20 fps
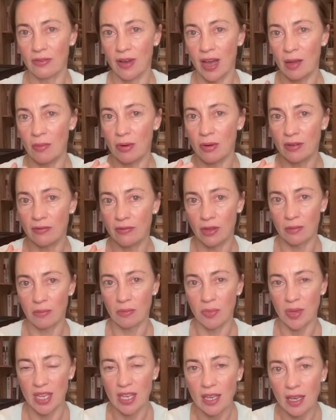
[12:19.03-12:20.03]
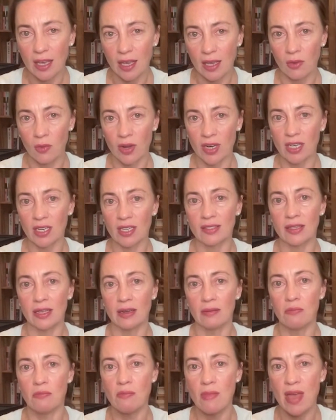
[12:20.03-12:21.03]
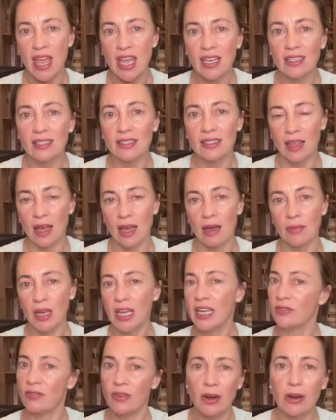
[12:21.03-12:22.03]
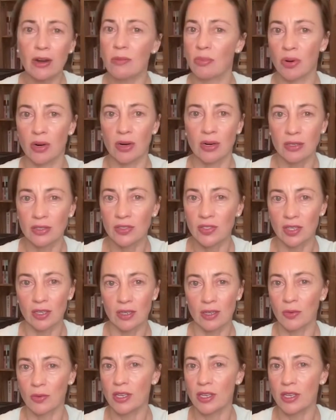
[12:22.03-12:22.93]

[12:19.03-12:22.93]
fiber of their being, what it is that makes them. It's very personal.